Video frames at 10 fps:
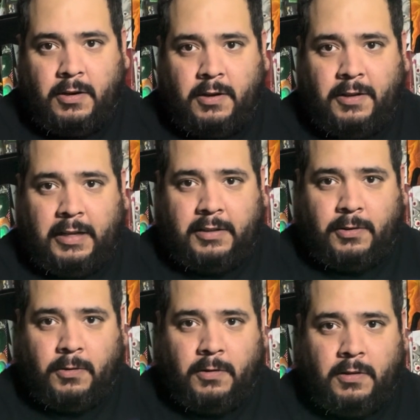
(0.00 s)
oh, that's
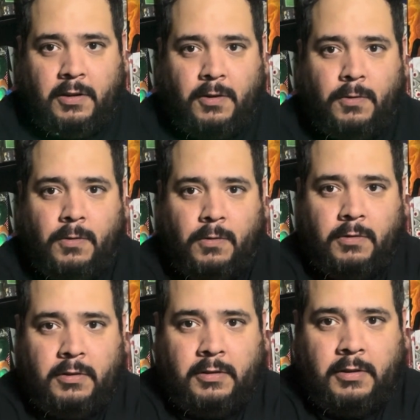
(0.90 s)
cool. Ooh,
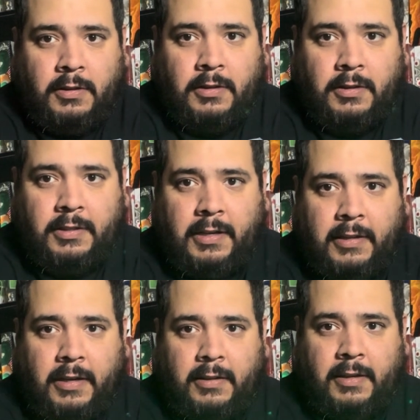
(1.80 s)
see
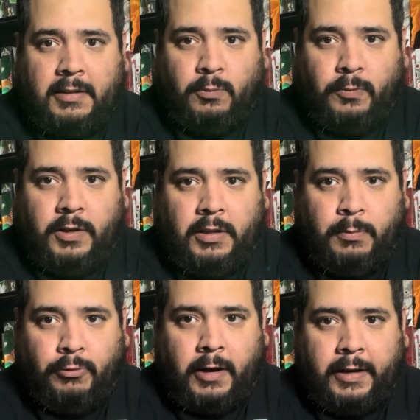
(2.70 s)
how it's really
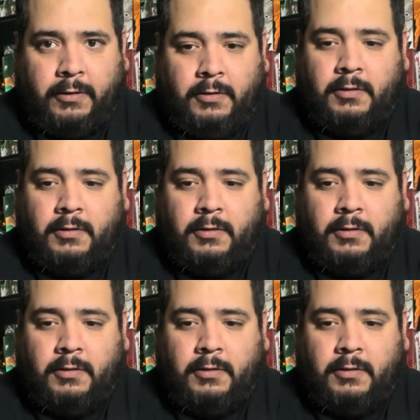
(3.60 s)
bright.